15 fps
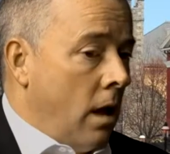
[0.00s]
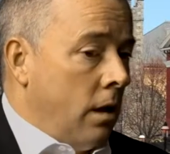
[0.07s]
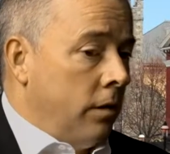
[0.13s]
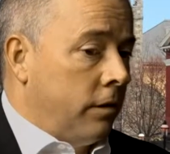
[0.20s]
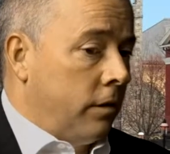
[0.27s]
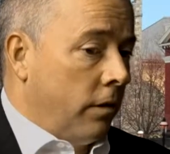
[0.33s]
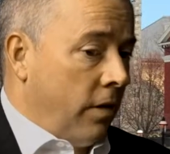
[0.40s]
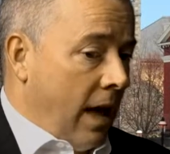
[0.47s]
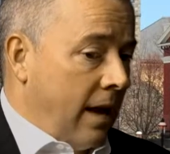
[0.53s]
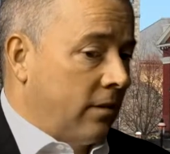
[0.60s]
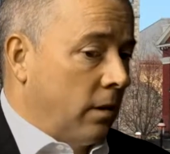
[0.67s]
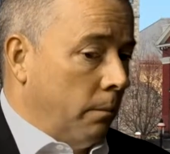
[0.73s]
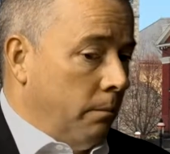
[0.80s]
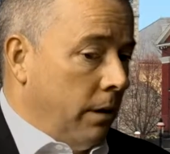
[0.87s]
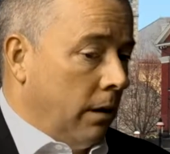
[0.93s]
So that's
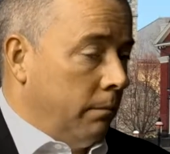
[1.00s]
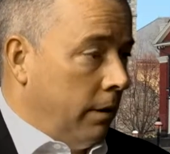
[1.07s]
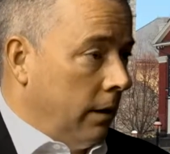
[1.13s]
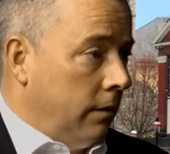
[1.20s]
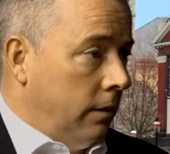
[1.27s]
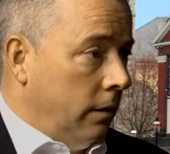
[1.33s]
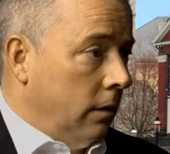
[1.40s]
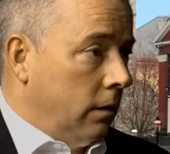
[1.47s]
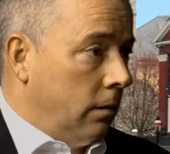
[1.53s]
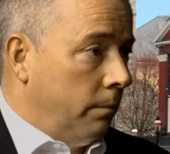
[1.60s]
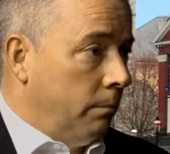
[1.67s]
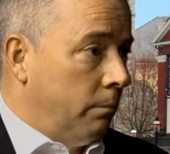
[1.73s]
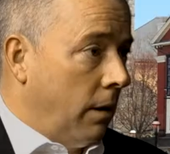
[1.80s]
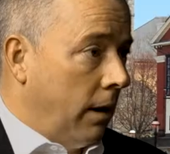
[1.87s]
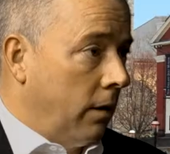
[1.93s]
a big deal.
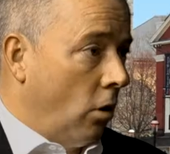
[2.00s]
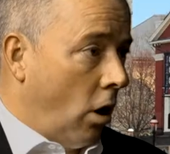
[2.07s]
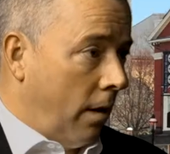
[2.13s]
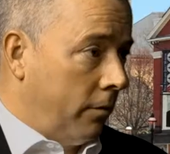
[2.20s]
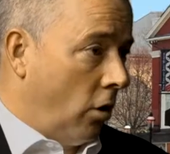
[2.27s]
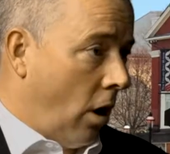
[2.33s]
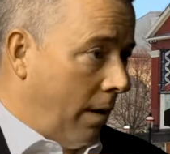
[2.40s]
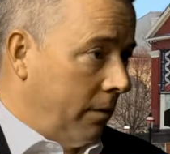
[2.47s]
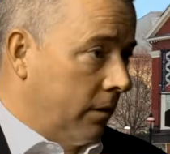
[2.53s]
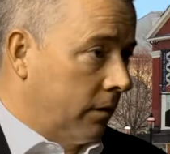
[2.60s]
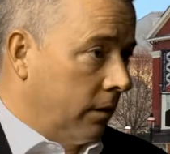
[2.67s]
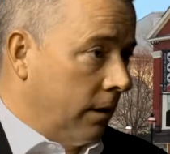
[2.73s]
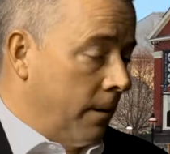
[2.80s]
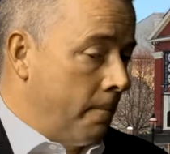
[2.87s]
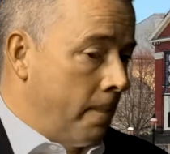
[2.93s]
But
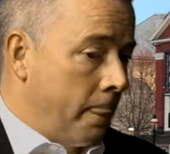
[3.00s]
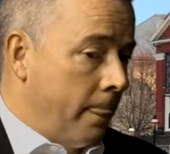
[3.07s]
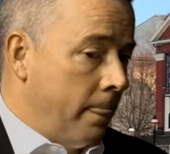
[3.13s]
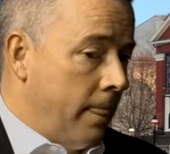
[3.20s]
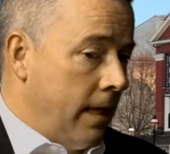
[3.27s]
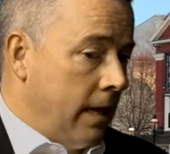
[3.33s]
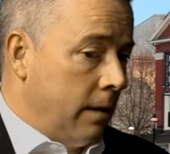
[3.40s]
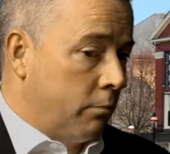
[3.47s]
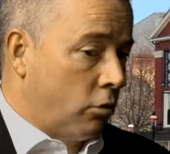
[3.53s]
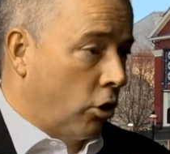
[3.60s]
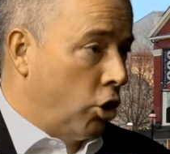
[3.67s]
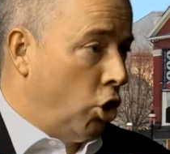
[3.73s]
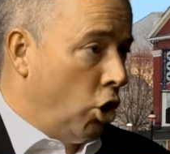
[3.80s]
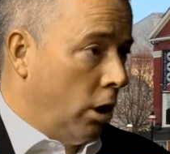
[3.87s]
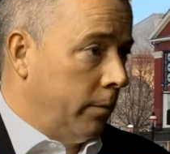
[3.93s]
obviously, the
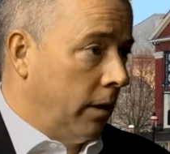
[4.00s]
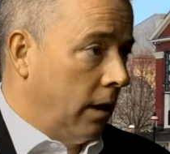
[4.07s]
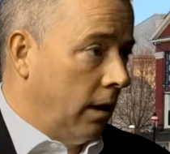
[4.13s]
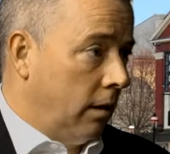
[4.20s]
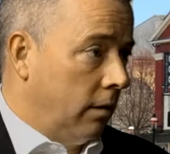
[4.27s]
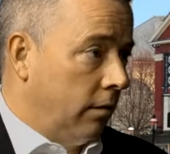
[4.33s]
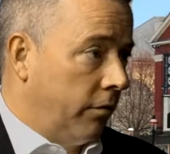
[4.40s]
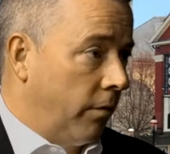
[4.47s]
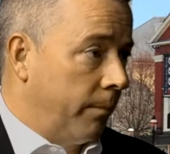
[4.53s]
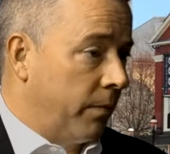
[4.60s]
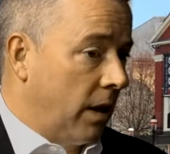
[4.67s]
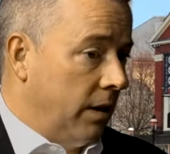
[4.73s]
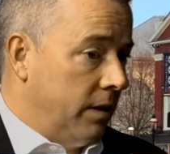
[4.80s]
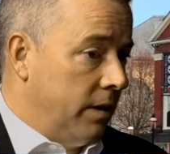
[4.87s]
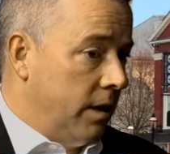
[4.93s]
procurement of
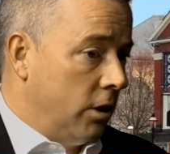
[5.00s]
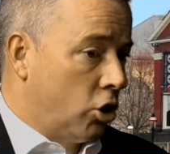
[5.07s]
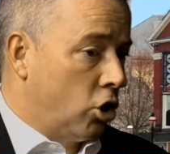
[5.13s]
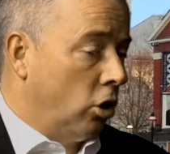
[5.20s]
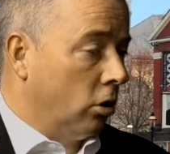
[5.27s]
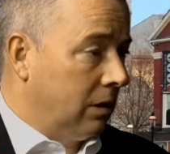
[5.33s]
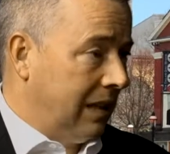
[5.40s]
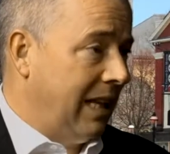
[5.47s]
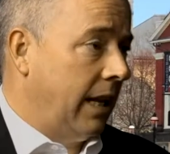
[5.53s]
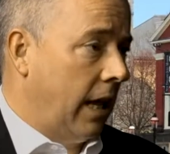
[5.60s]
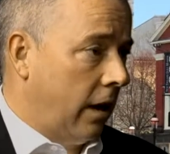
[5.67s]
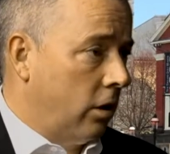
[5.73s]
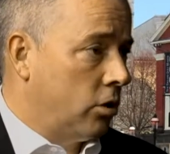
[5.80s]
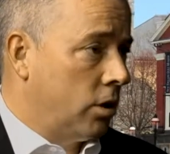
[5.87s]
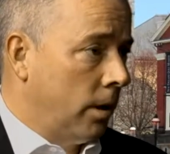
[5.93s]
additional clean
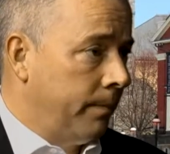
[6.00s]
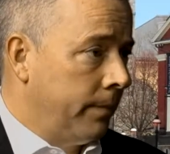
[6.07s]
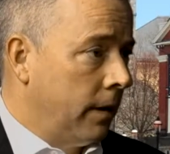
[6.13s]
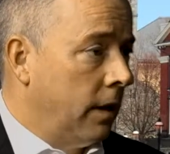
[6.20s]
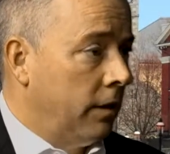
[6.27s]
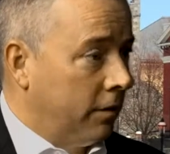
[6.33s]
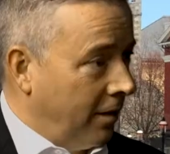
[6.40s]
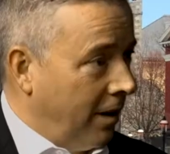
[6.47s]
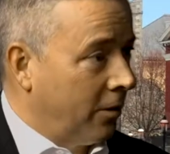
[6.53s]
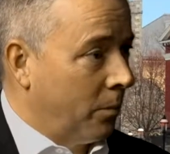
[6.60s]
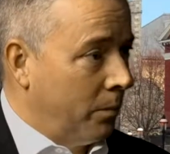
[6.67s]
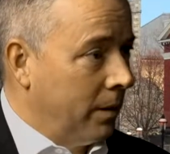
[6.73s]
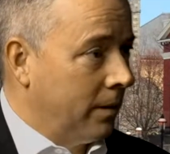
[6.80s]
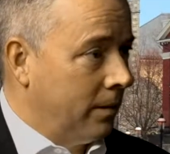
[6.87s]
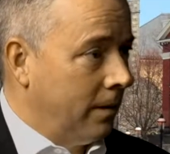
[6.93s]
energy is another
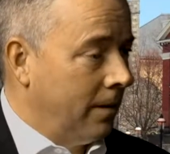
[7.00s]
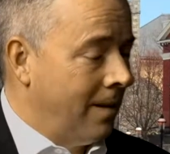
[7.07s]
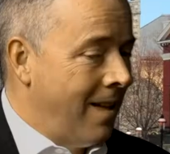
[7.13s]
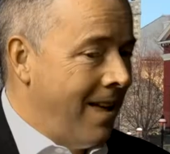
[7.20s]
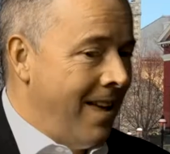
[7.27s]
big deal.